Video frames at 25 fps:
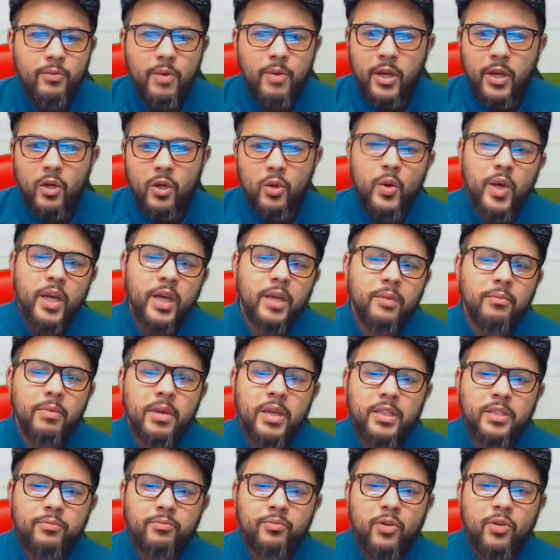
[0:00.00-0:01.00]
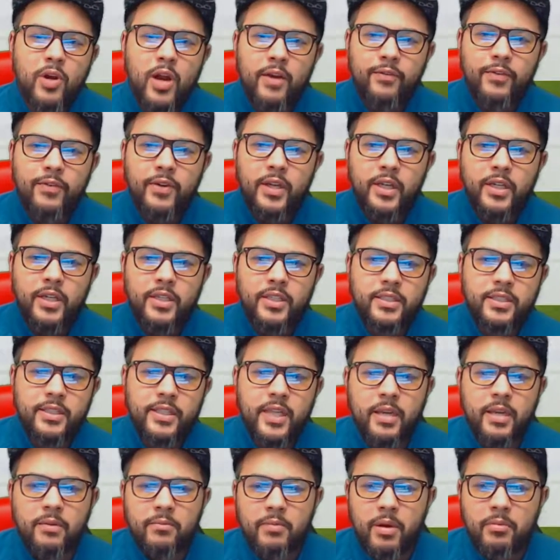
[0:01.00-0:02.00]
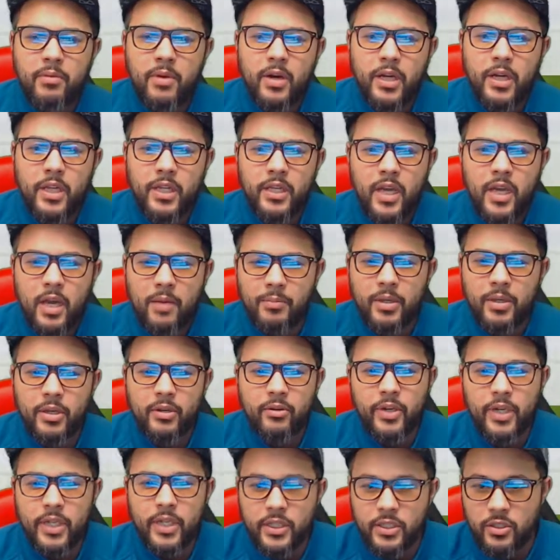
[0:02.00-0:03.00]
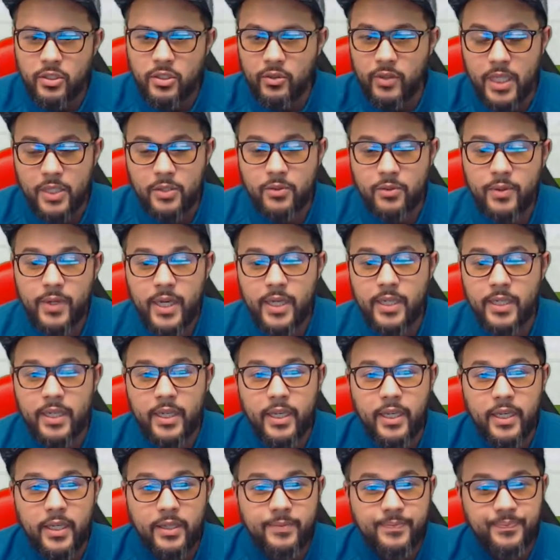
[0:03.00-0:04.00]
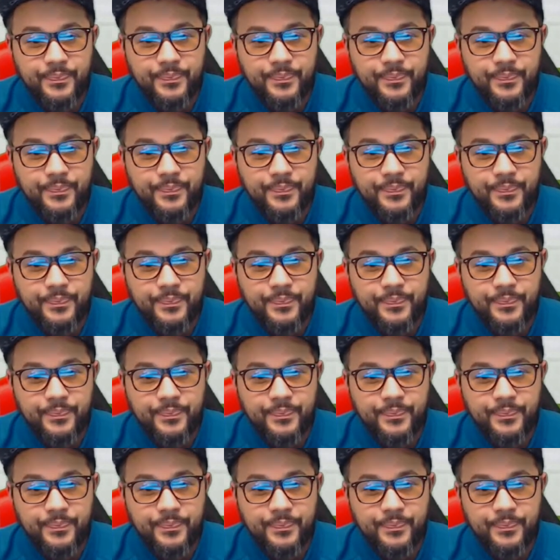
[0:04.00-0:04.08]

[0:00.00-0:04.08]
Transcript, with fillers: I knew I could make some profit and just take my money and not be greedy. So that's what I did.